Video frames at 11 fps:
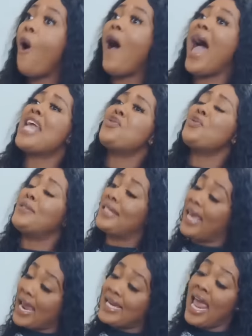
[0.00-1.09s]
or are you
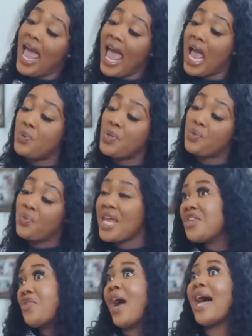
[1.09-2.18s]
scared I will
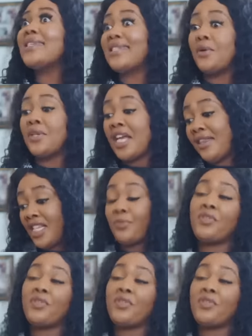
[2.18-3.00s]
win you hands down in this